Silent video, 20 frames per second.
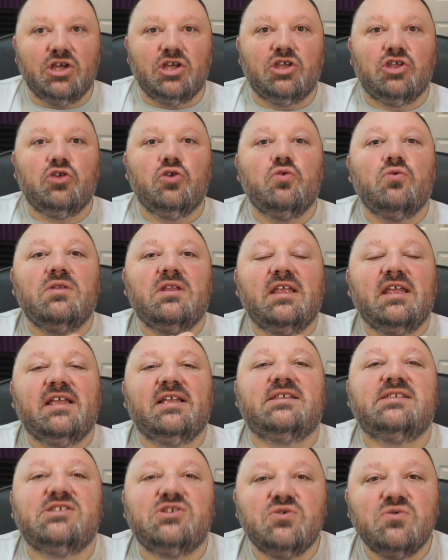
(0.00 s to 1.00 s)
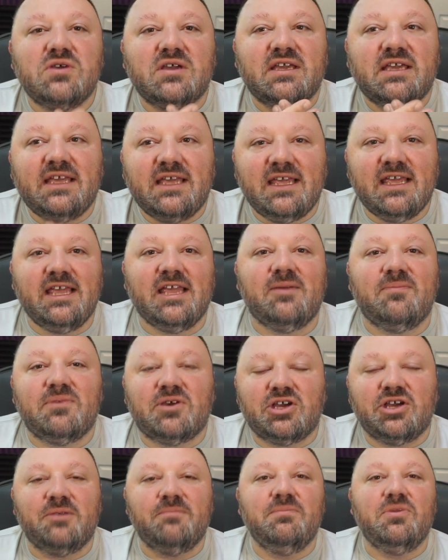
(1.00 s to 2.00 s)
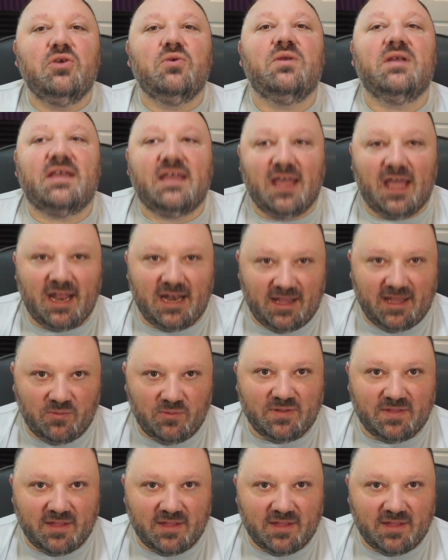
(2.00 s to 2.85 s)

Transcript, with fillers: you need to keep communicating with